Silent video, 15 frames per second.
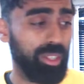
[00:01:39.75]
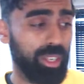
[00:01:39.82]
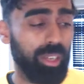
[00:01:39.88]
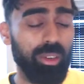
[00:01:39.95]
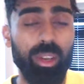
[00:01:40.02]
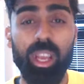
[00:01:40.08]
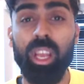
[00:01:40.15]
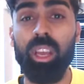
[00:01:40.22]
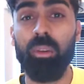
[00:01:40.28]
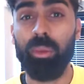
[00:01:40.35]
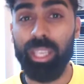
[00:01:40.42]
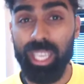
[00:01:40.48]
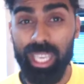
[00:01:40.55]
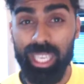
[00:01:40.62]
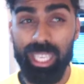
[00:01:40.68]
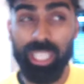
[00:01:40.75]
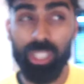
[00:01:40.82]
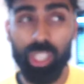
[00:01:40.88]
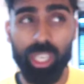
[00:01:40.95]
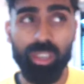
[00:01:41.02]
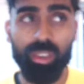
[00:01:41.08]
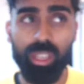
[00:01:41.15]
So we're getting
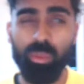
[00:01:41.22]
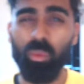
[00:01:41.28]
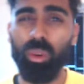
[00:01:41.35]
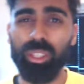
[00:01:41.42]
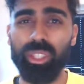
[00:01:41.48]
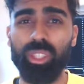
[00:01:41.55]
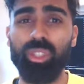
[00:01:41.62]
generally 1